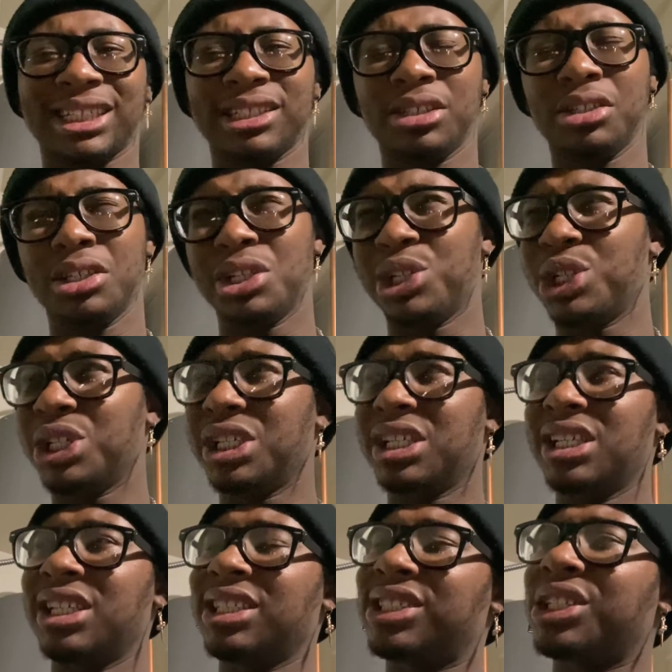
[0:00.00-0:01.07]
it,
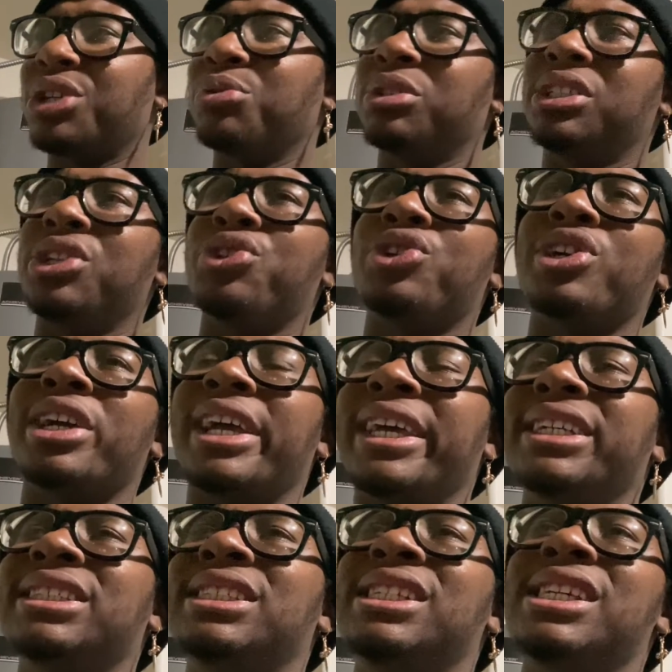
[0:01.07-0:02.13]
she was either
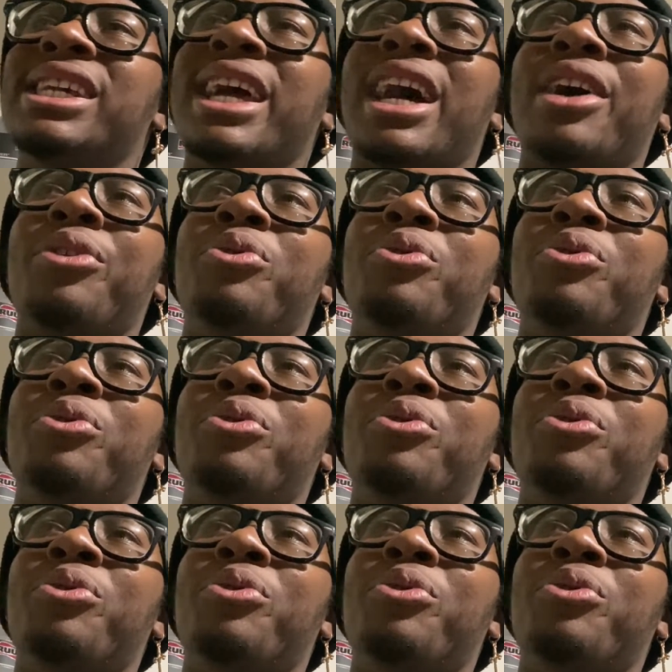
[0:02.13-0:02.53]
a STI